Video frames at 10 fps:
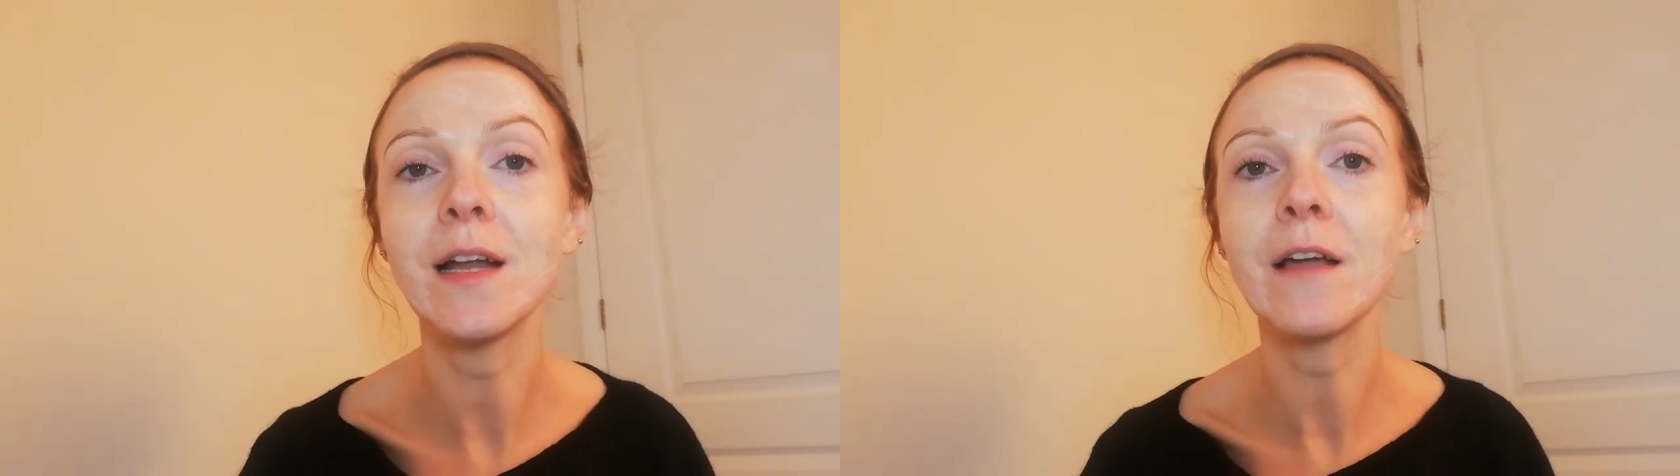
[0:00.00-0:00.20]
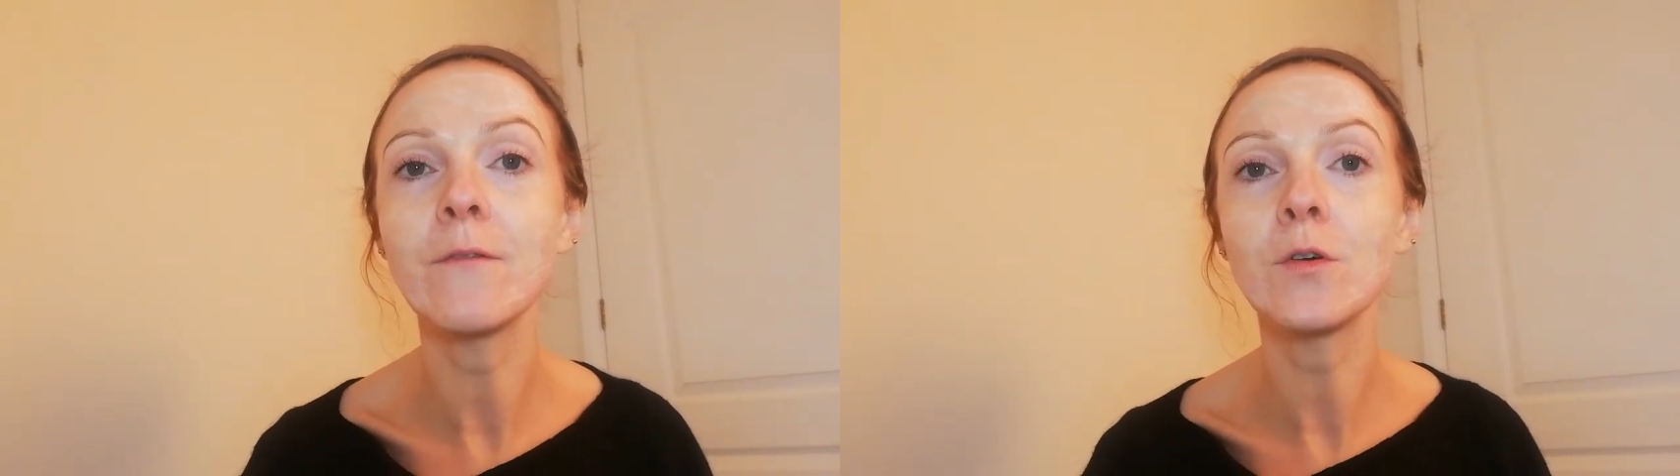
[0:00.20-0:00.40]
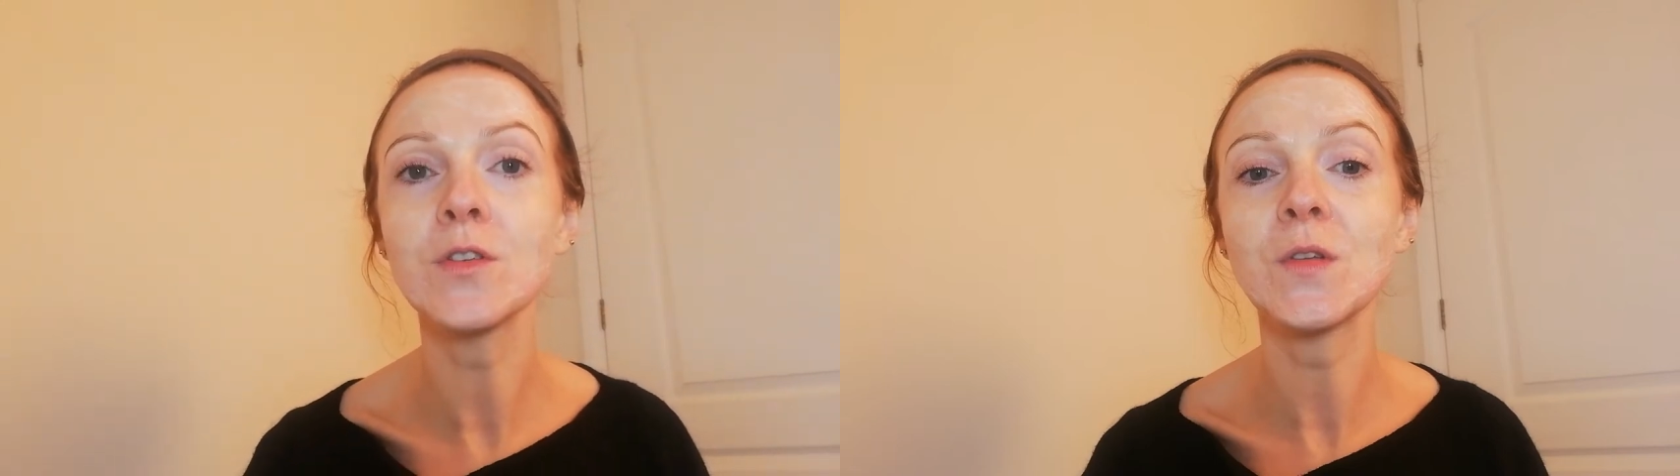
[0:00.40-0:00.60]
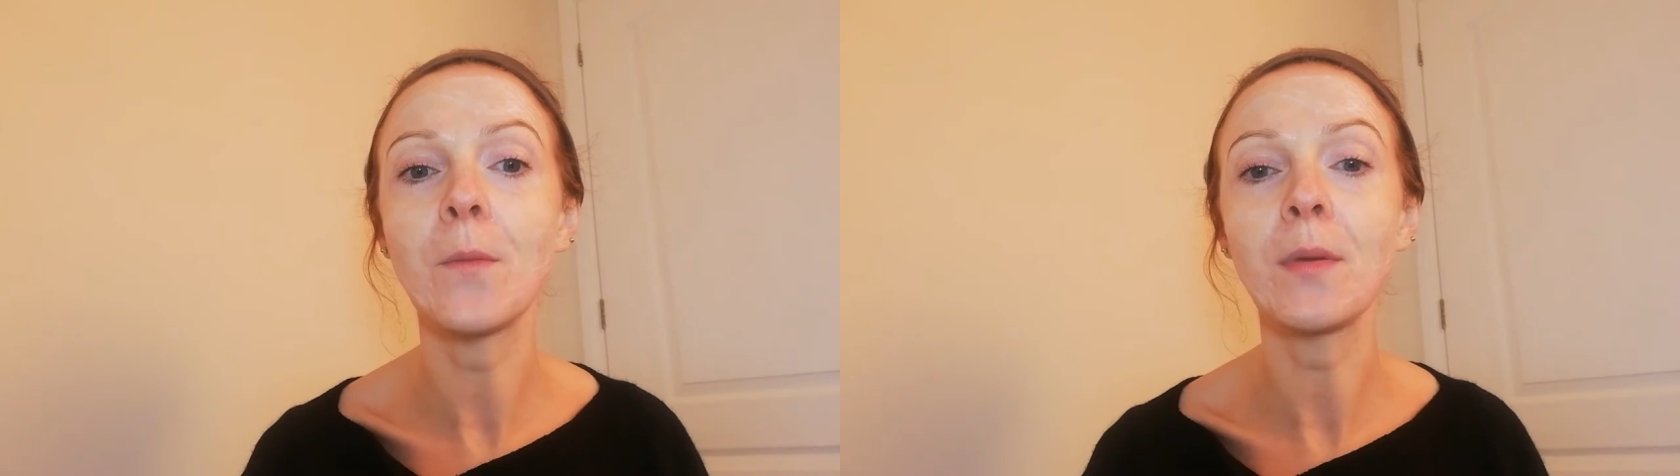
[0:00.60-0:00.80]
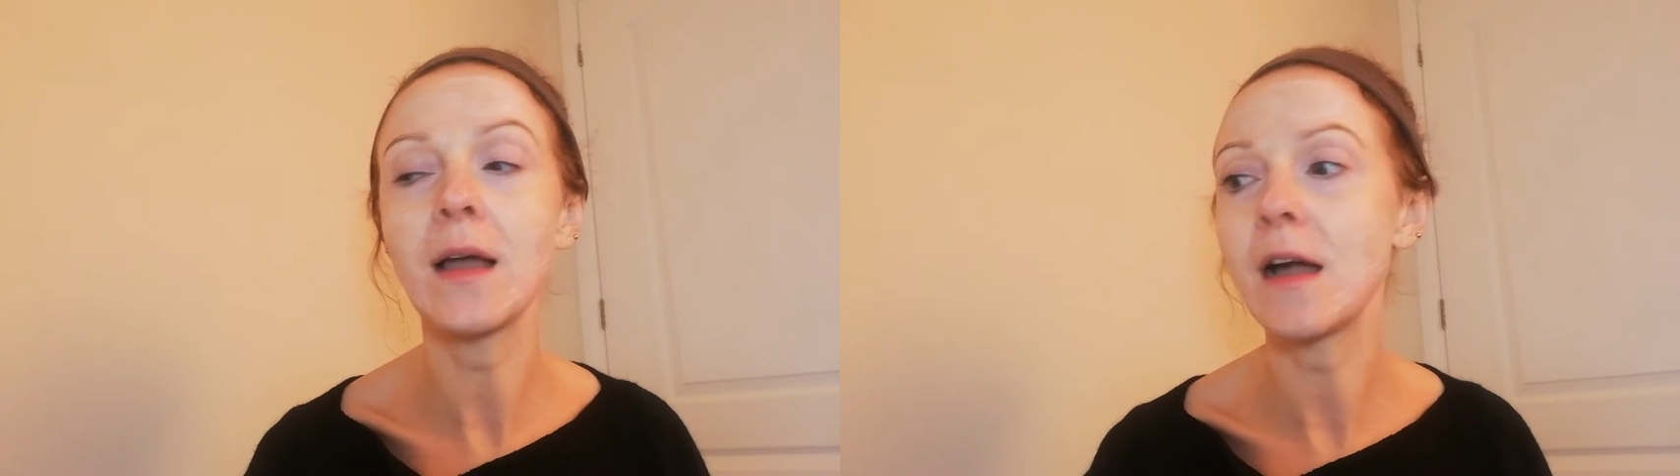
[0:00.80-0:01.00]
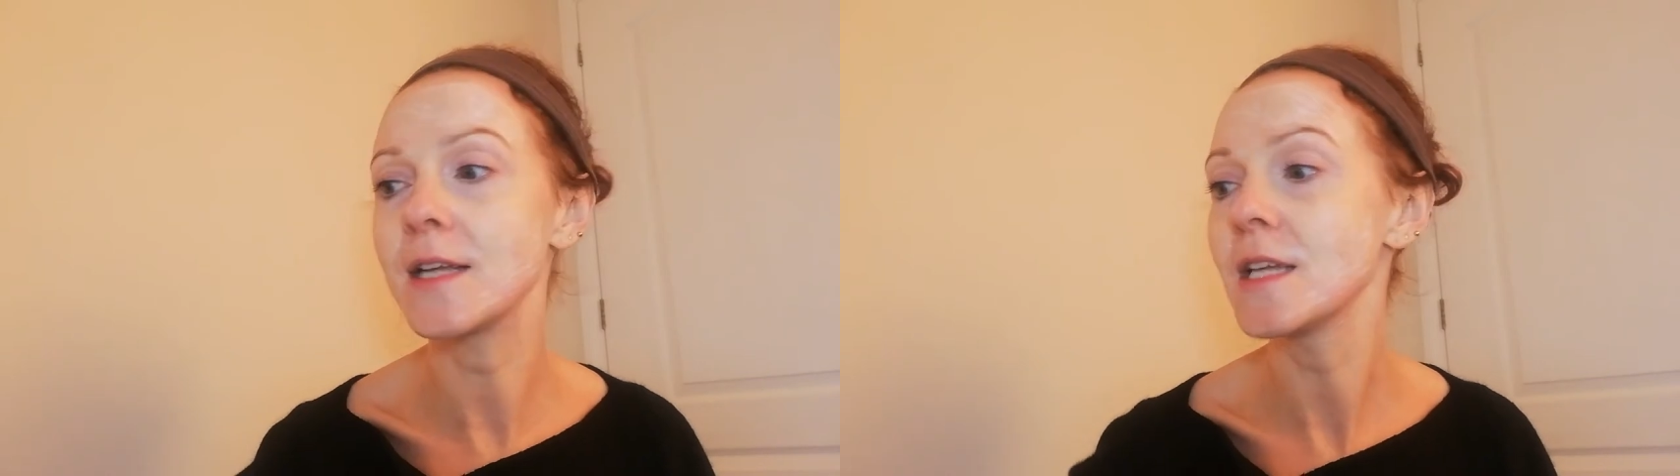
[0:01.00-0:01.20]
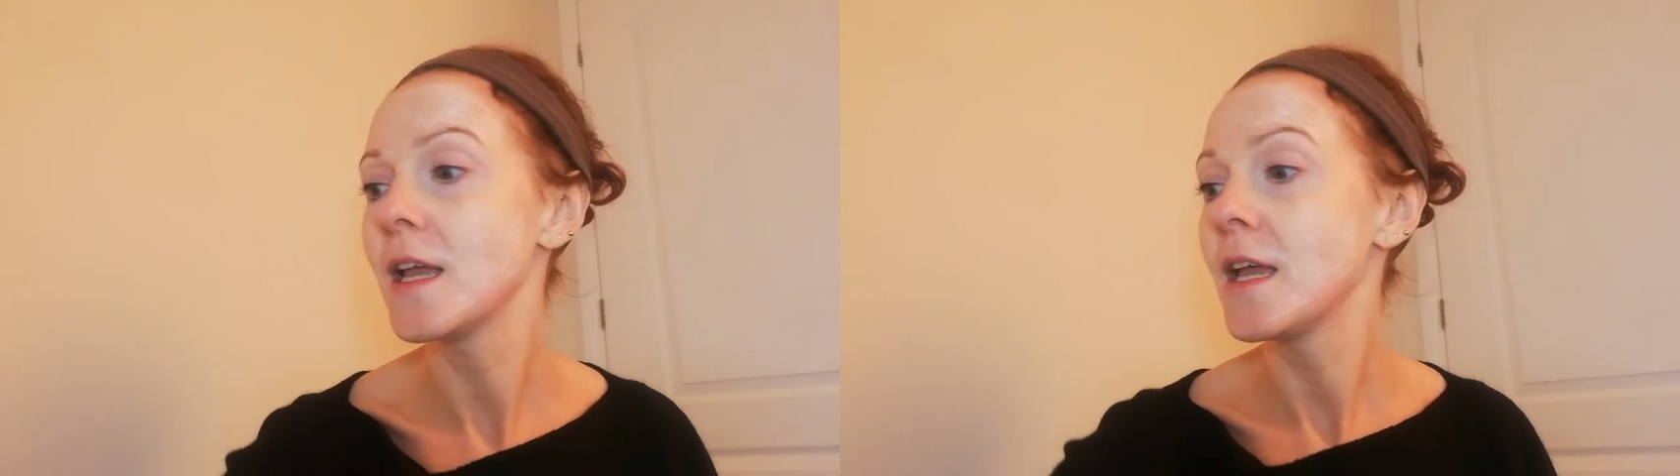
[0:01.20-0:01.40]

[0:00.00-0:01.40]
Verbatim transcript: And I've also applied